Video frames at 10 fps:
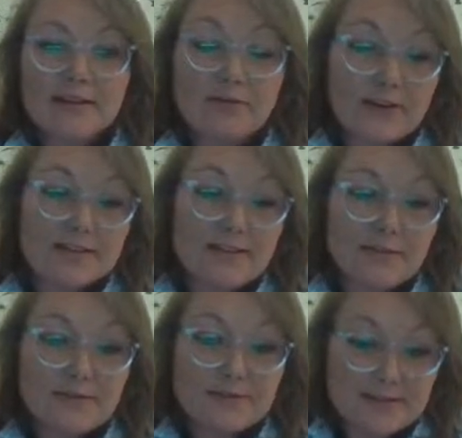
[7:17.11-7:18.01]
In fact,
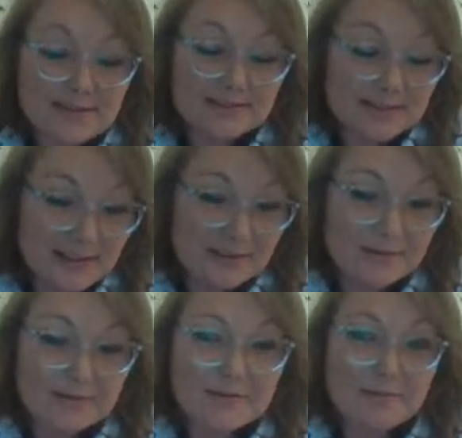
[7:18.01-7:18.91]
even still
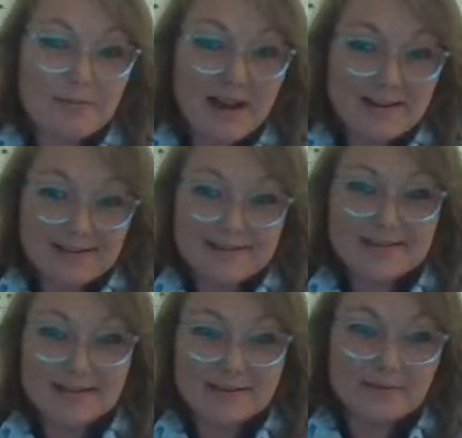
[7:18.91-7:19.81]
now, the
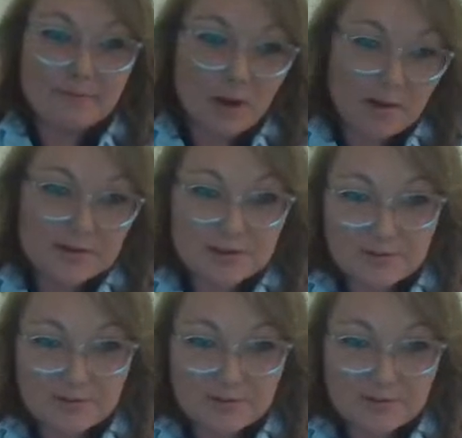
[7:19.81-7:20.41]
planets like Mars,